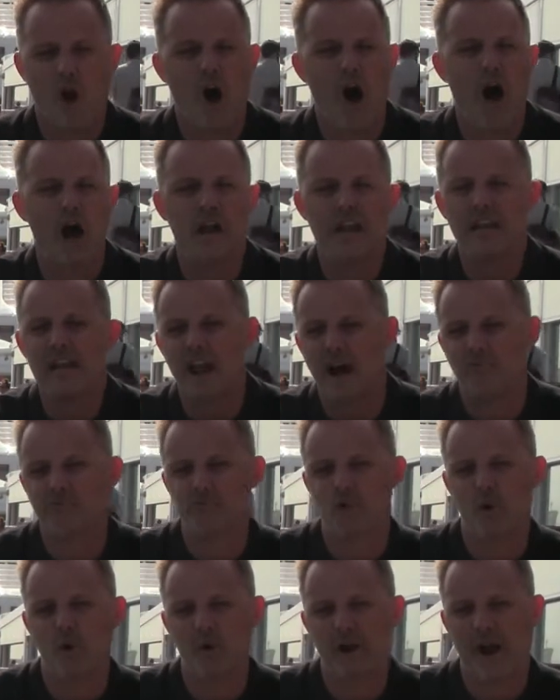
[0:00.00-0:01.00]
I love
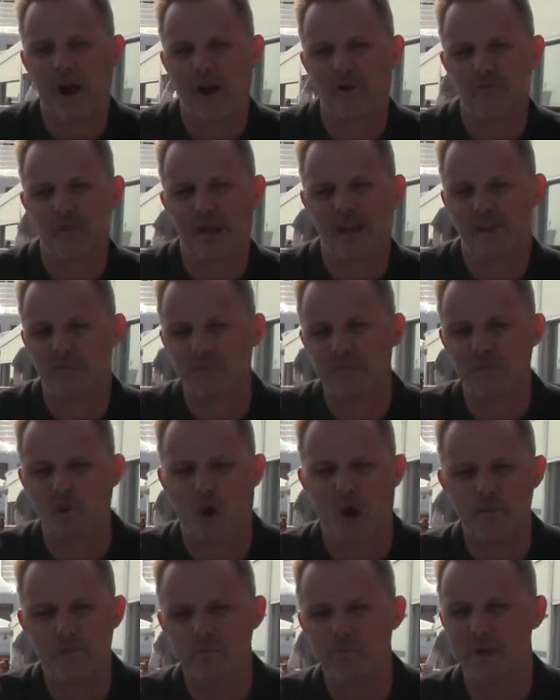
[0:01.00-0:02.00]
Royal Caribbean. I'm a
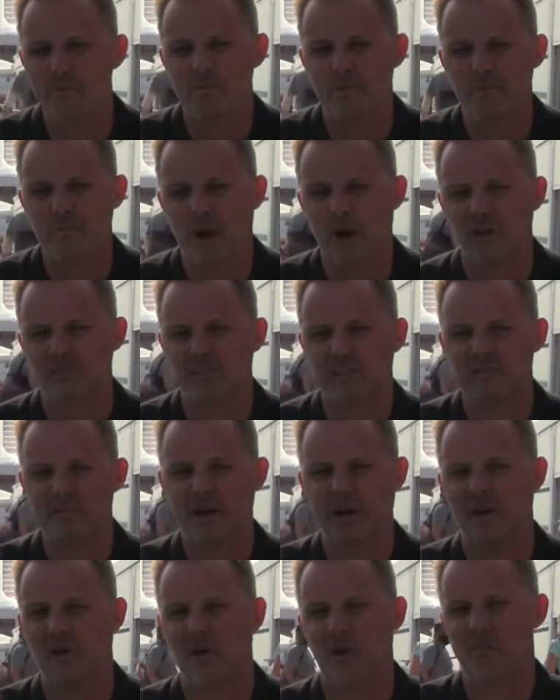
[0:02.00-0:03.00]
diamond member personally.
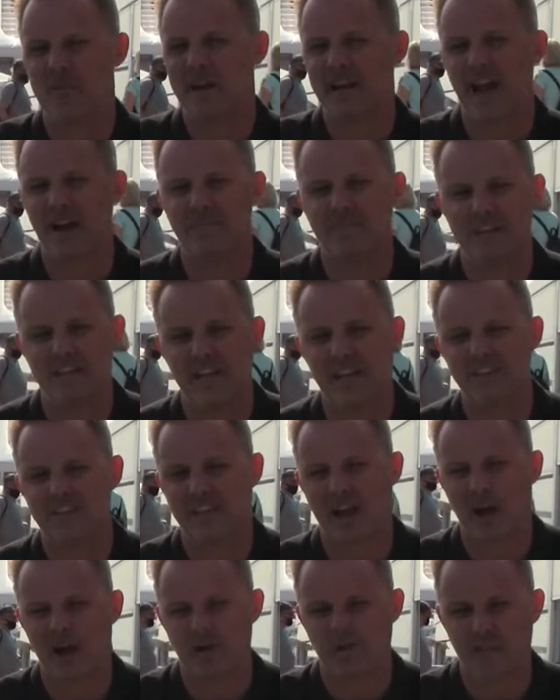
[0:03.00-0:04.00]
Spent a lot of money over the years
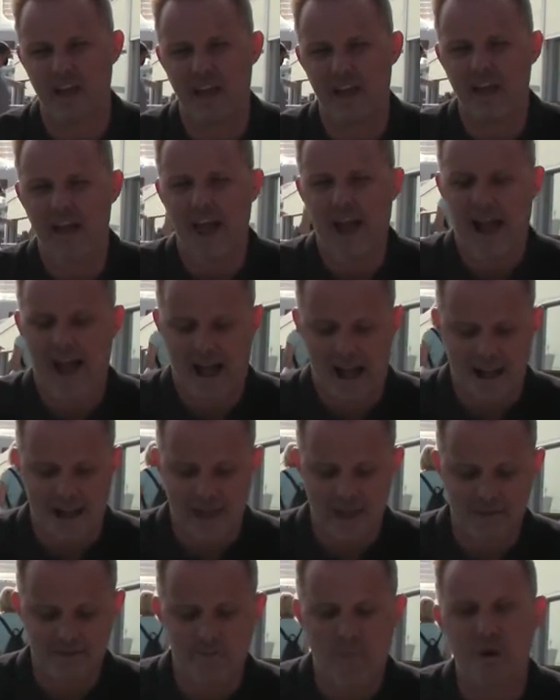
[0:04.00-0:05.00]
going on there,
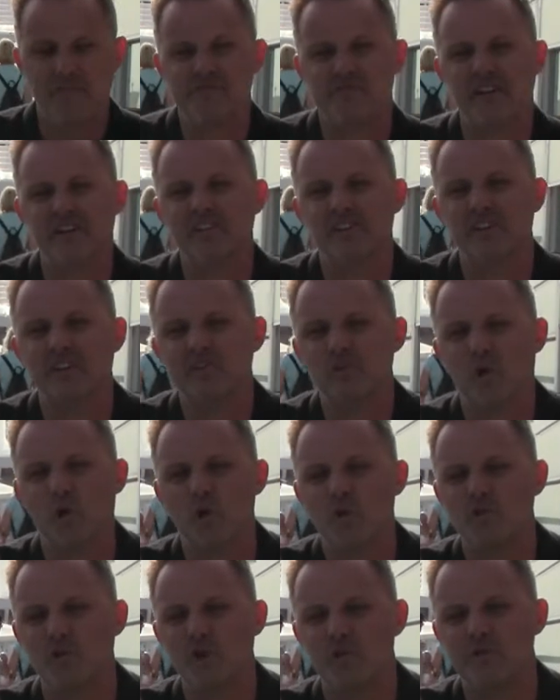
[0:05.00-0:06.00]
and my friends at
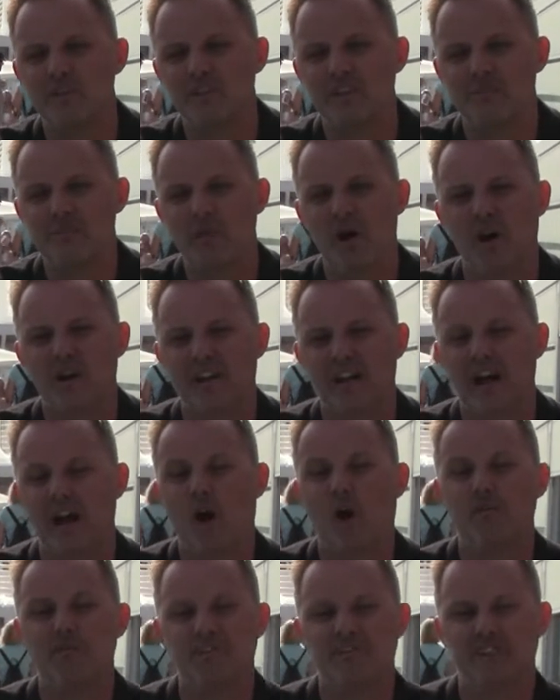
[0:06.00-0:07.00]
Adore Cruises have put an
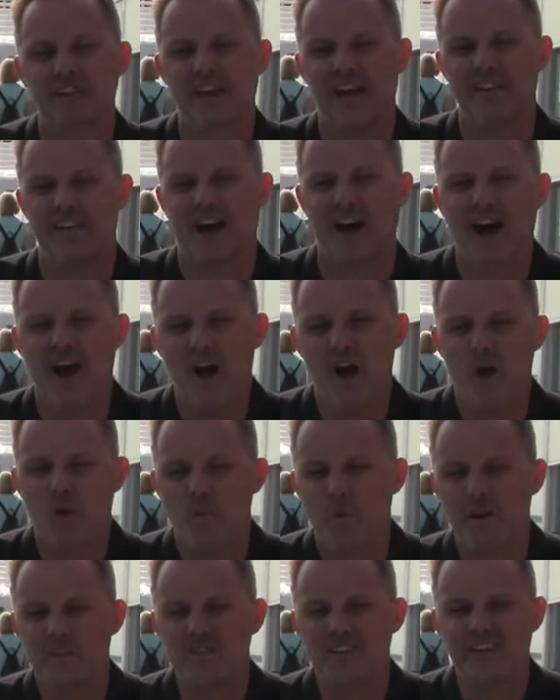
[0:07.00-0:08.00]
offer together,
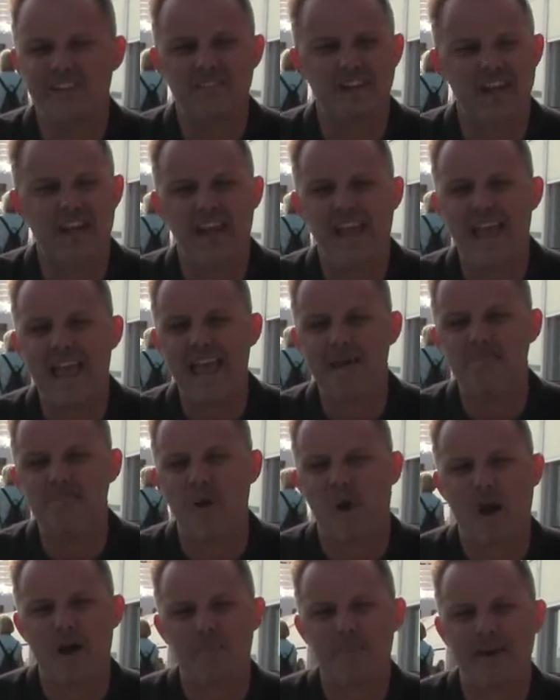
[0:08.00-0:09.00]
which is in
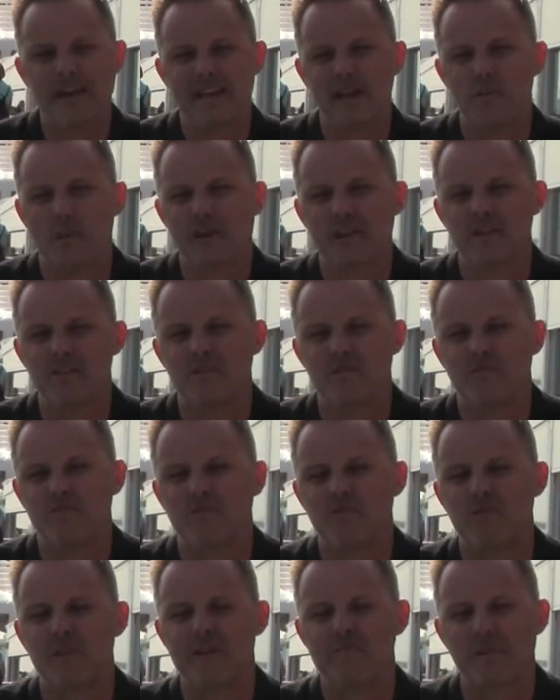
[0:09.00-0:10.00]
my opinion, one of the
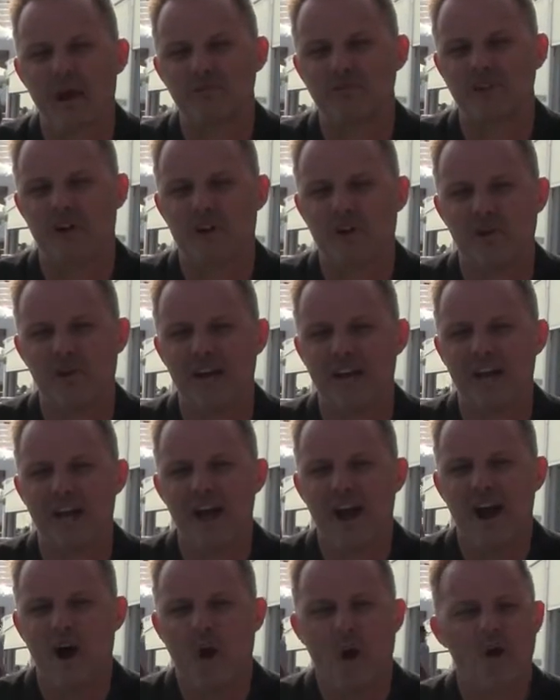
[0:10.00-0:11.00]
three most iconic
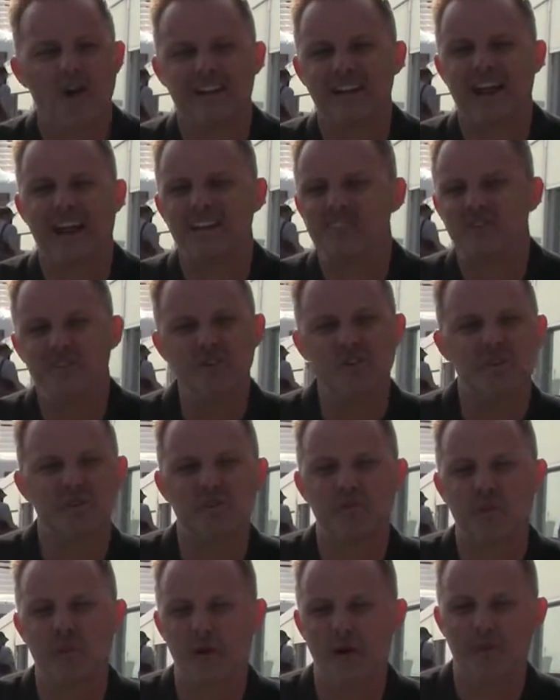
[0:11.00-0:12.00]
holidays that you
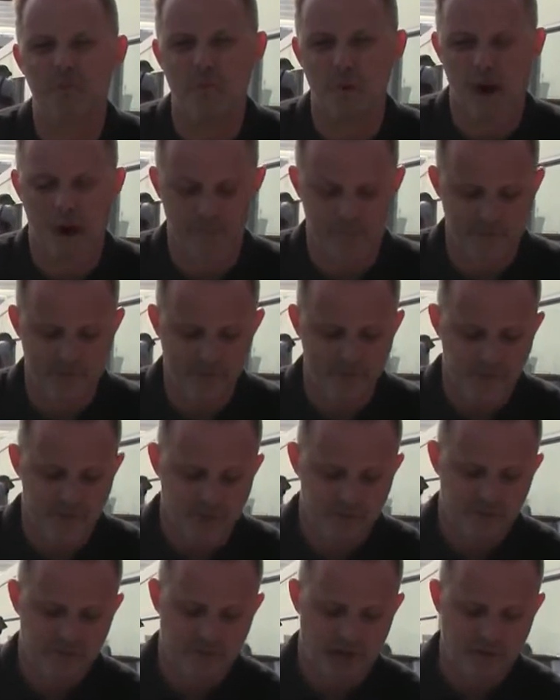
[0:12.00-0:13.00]
can do in one.
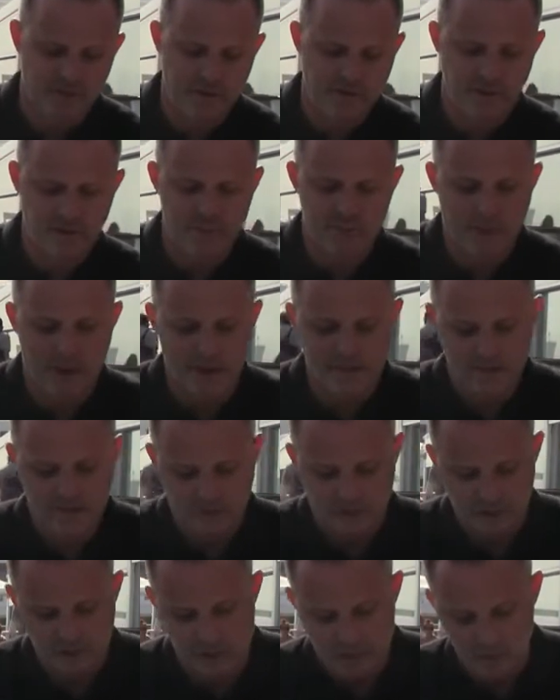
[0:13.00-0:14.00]
So this is
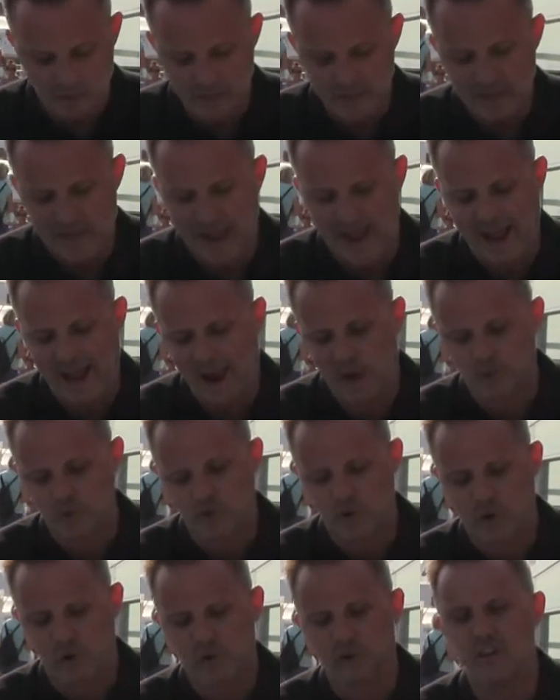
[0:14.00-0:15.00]
based going
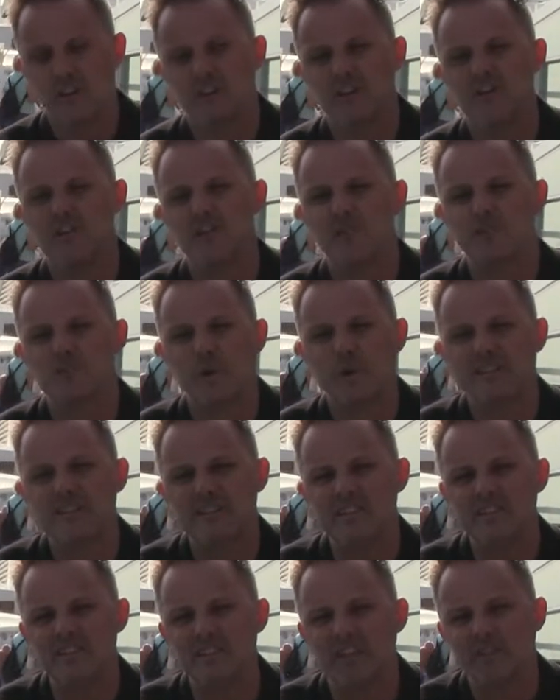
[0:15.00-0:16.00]
out on the
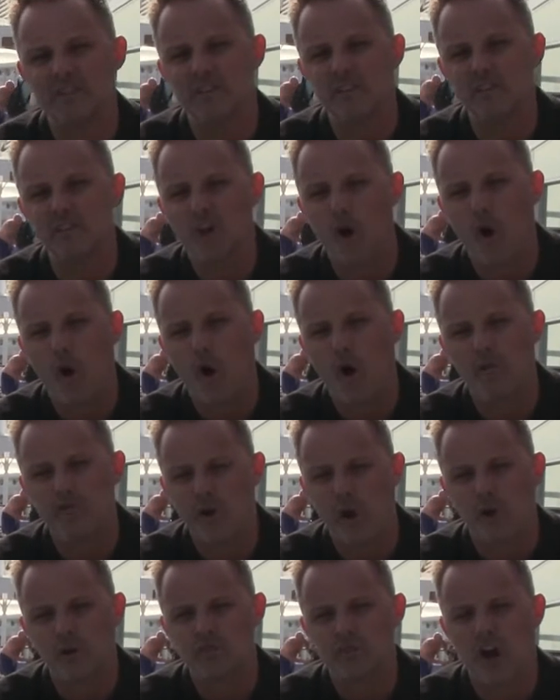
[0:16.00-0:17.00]
27th
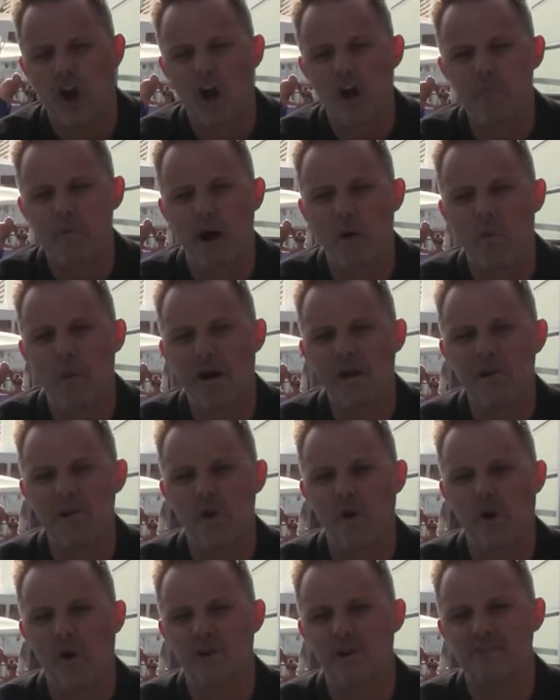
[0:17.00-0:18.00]
of October, where
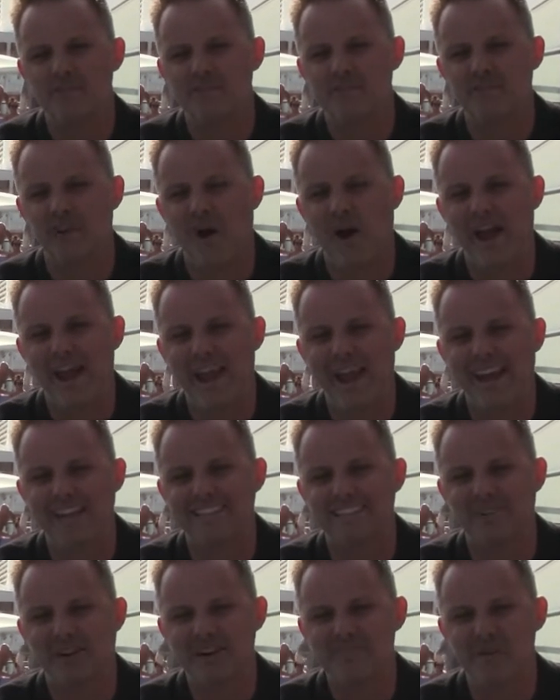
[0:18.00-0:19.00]
you're gonna fly
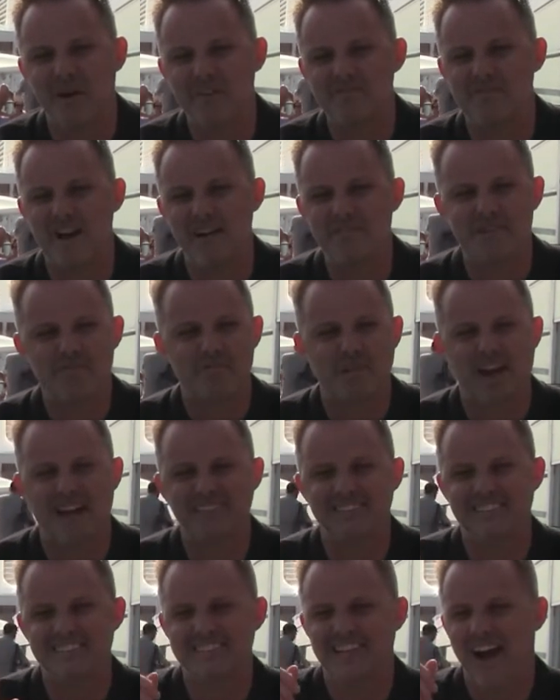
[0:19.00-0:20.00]
into one of my favorite
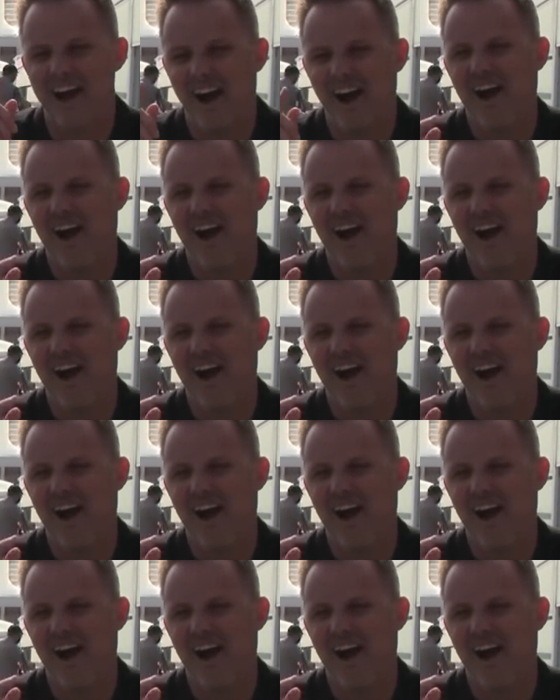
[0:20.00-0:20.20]
places.